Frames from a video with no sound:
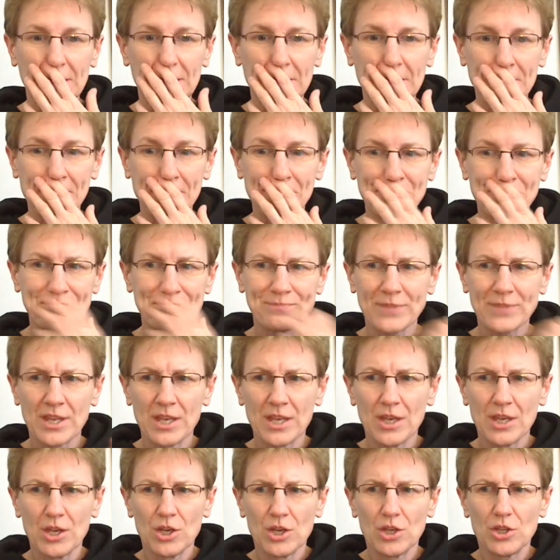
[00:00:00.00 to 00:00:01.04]
Um,
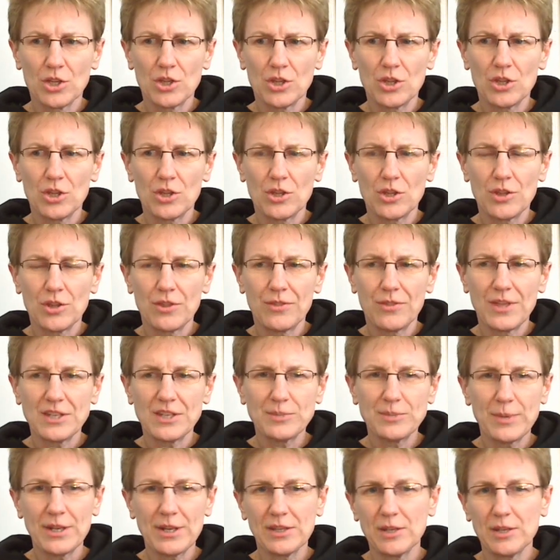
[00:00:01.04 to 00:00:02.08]
they
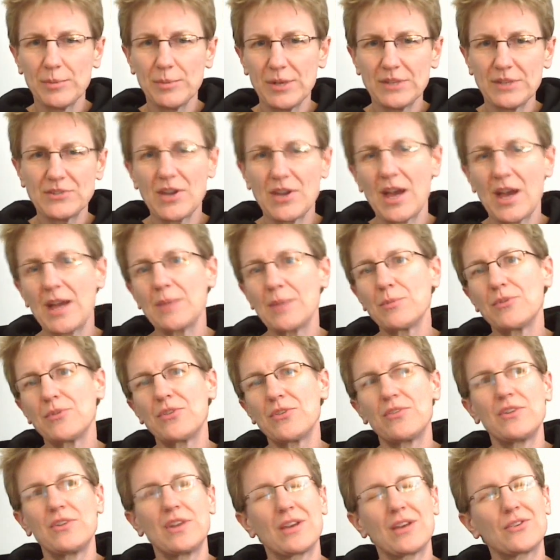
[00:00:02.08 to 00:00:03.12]
spend a little bit of time
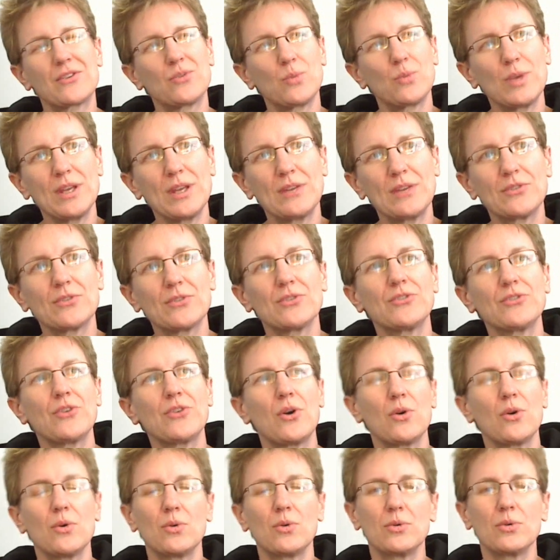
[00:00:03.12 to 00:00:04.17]
within the next weeks or
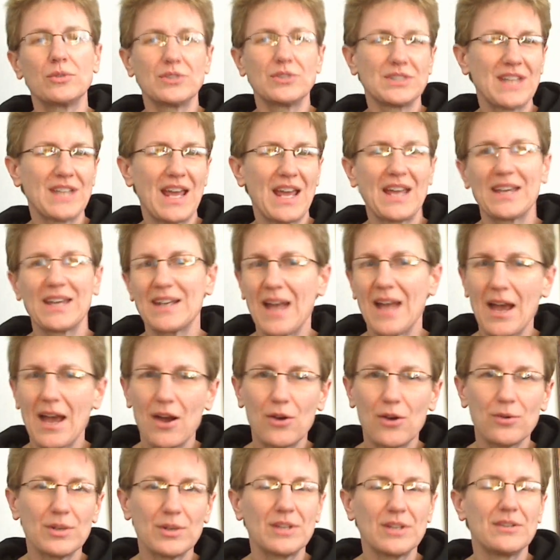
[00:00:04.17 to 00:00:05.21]
so just hanging
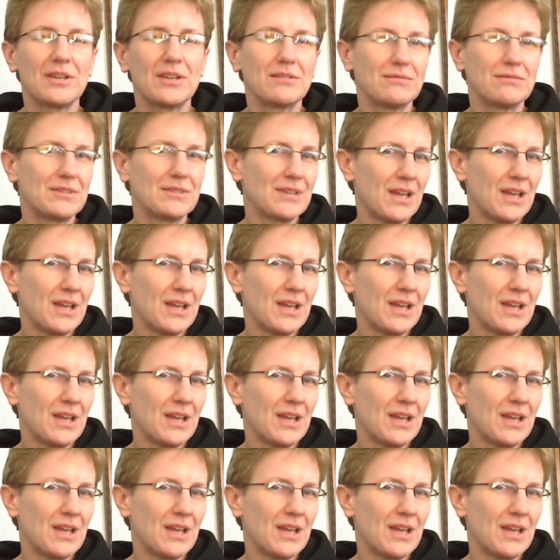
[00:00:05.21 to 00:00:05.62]
out, and